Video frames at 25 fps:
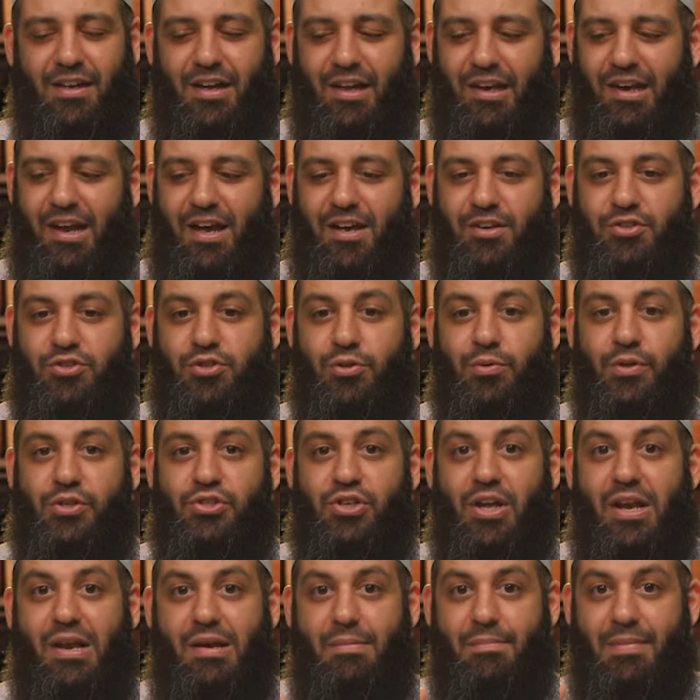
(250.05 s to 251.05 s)
Allah Azza wa
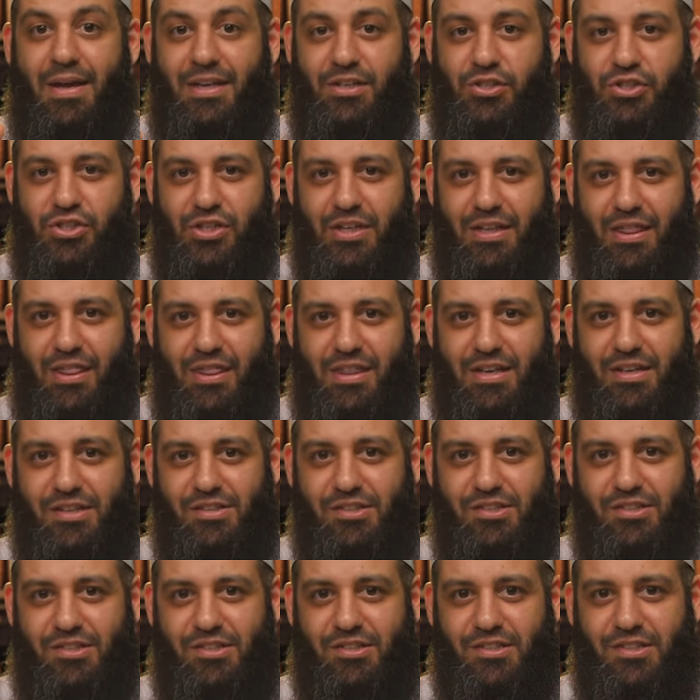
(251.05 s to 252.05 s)
Jal mentioned
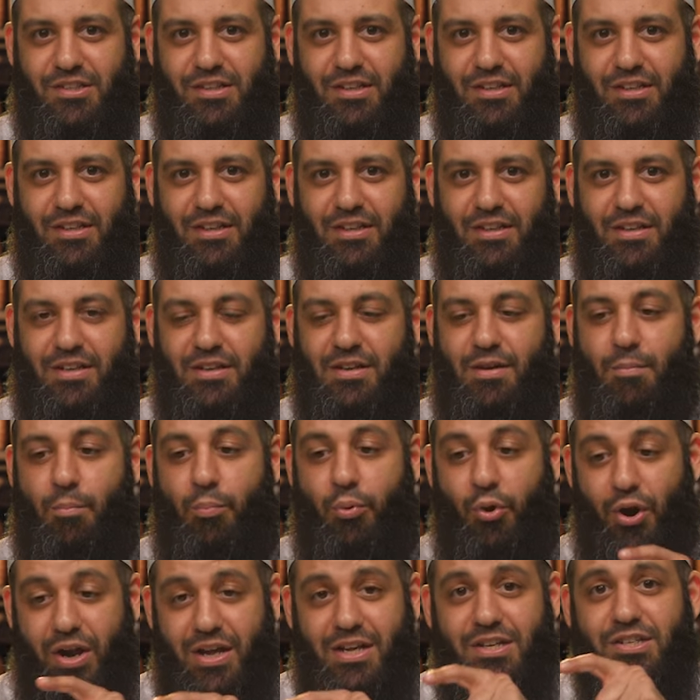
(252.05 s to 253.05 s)
this,
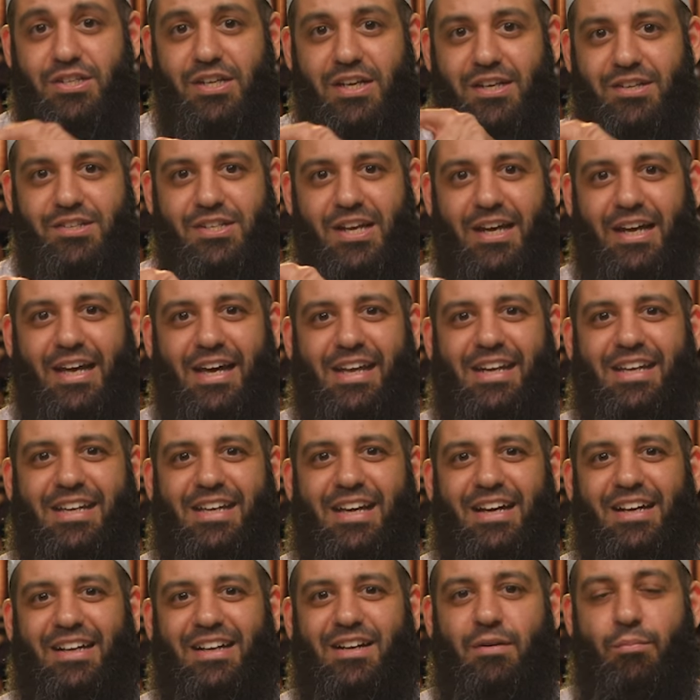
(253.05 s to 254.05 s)
praising
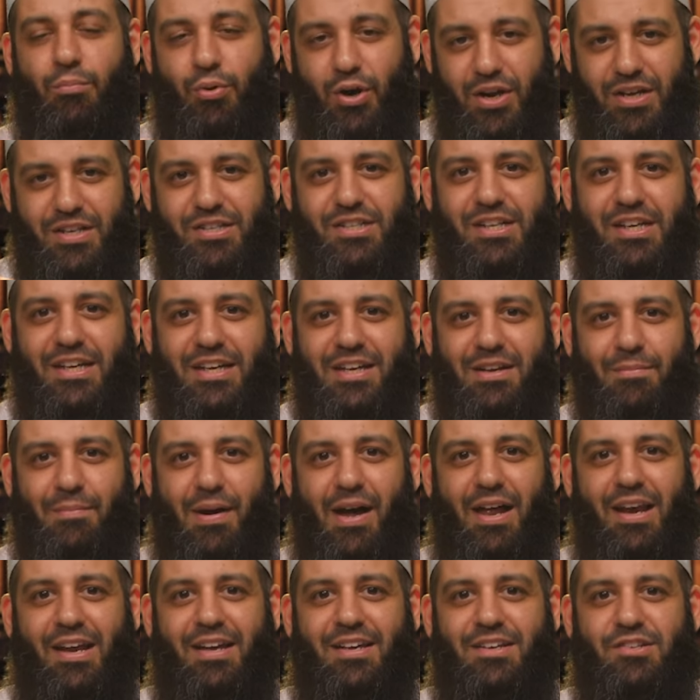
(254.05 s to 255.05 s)
Zakariya, praising him
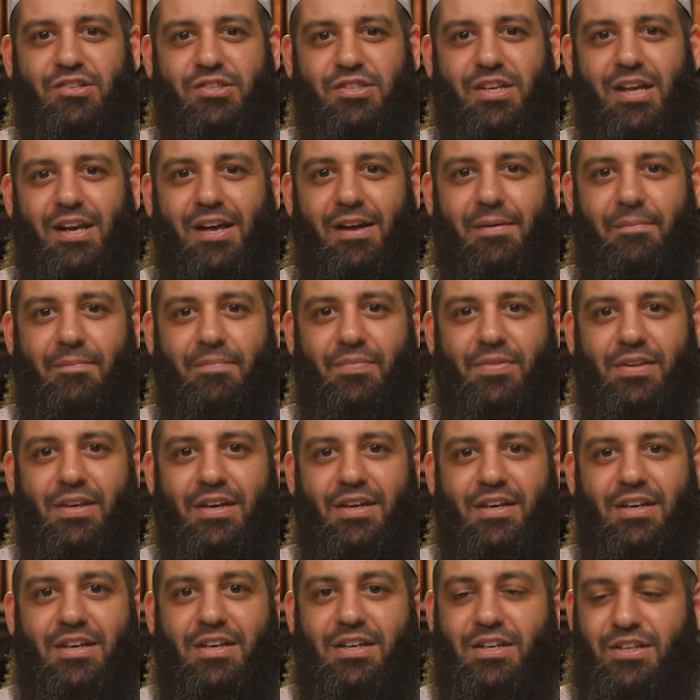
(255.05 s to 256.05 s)
alayhi salam,
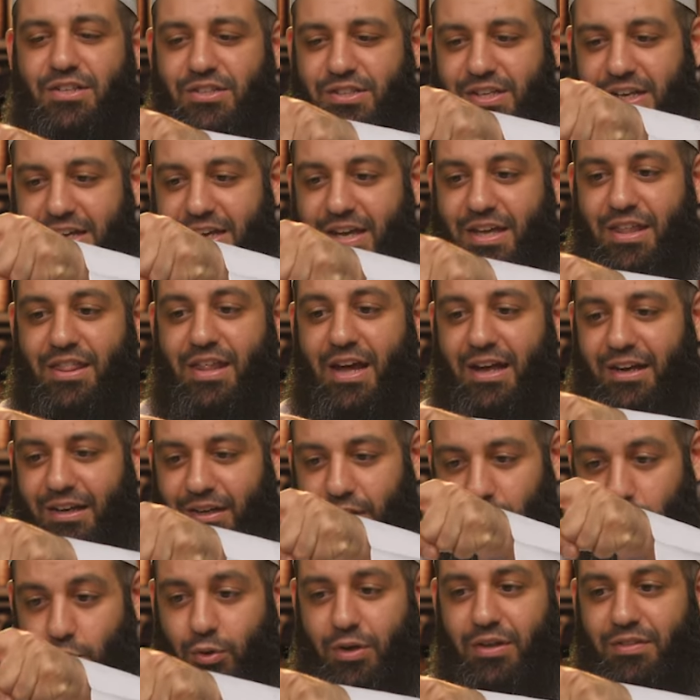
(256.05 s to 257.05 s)
saying that,
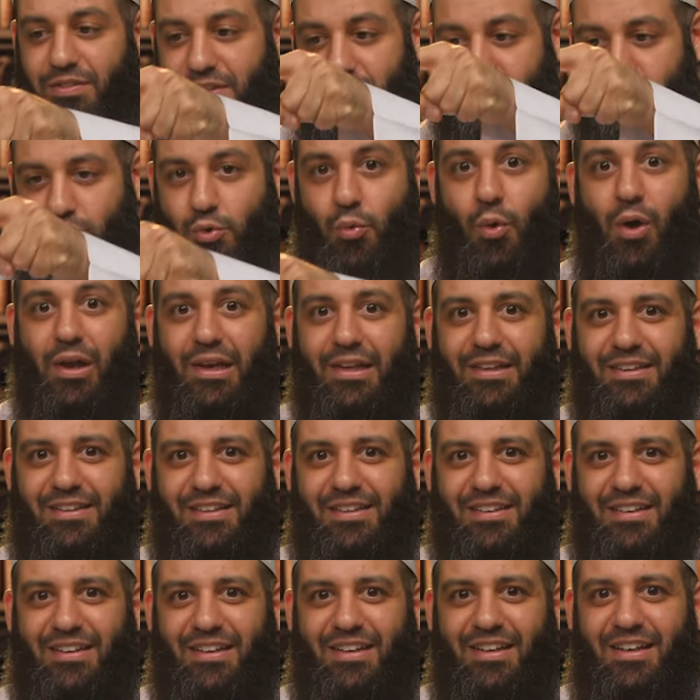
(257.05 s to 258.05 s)
look at this
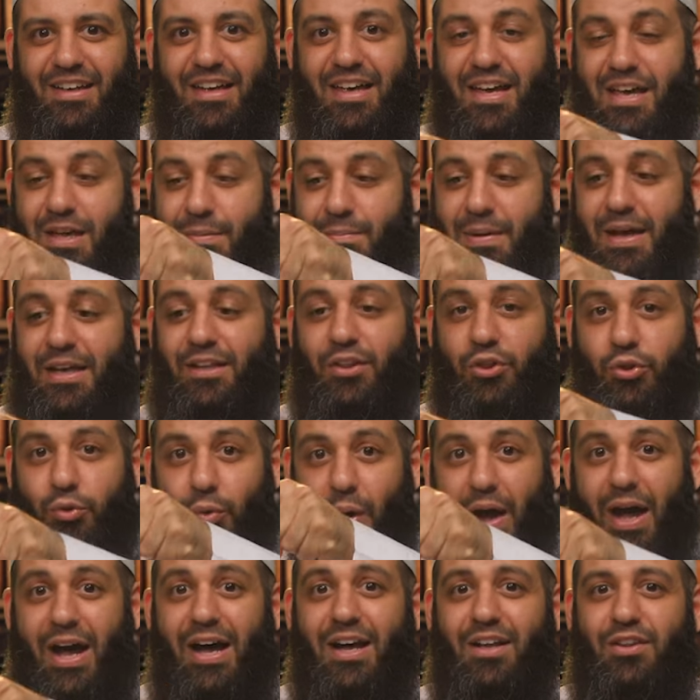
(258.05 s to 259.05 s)
quality. He made
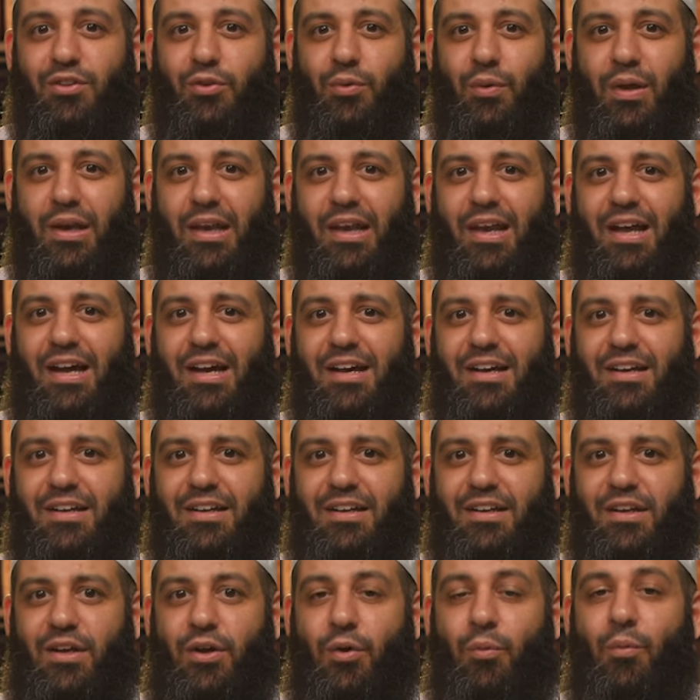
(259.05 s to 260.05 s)
dua to Allah
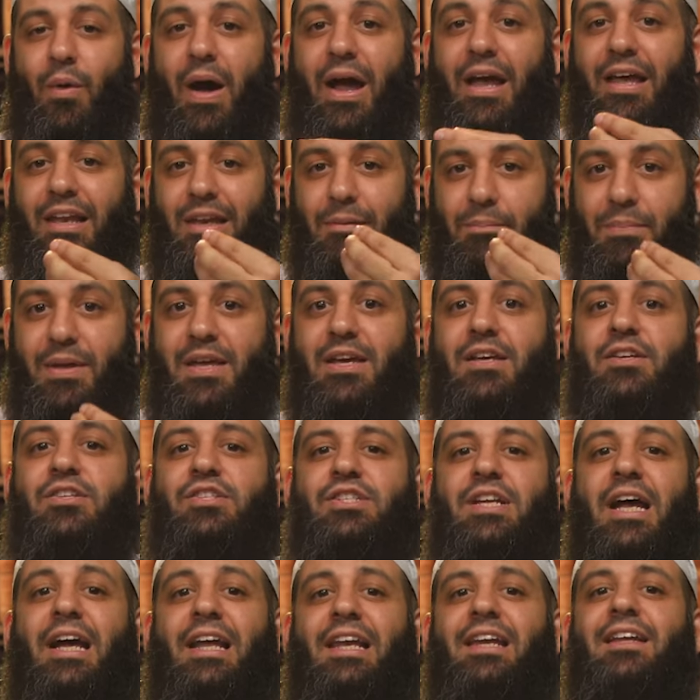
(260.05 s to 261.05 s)
while being
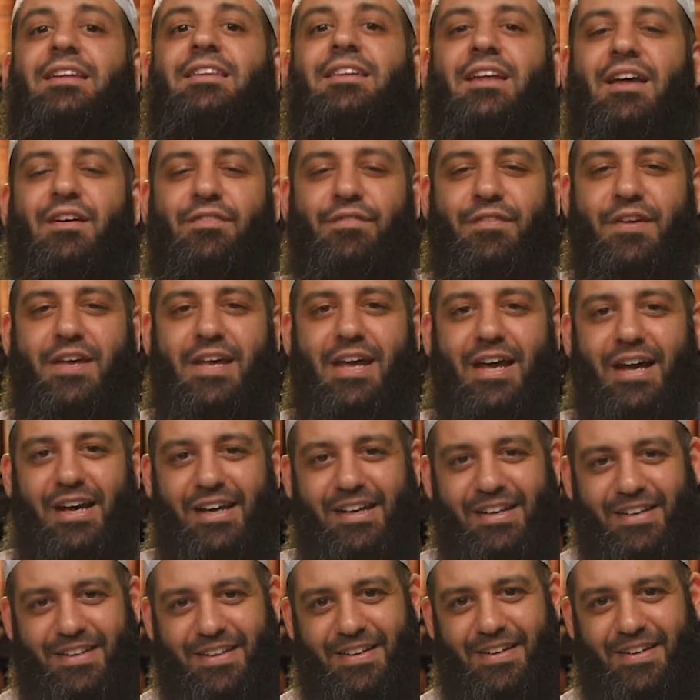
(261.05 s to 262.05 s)
silent, khafiyya.